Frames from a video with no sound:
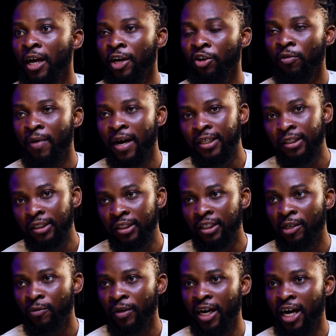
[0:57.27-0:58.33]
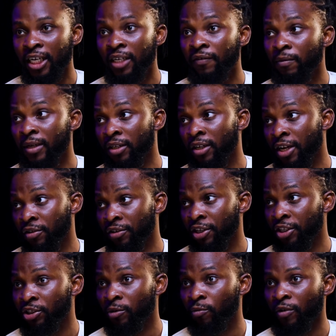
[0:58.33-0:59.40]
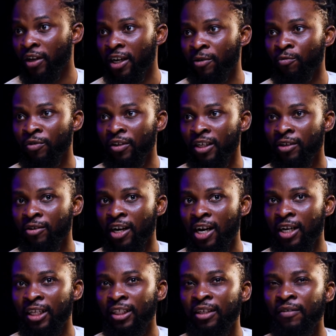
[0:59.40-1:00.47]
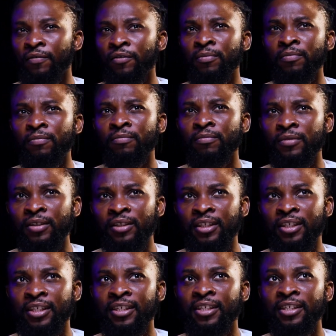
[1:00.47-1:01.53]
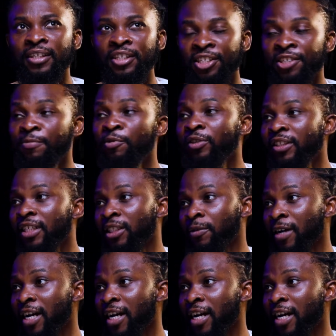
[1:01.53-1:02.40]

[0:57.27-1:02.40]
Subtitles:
I know back in the day we had informal education where we, I think from the Igbo setting, we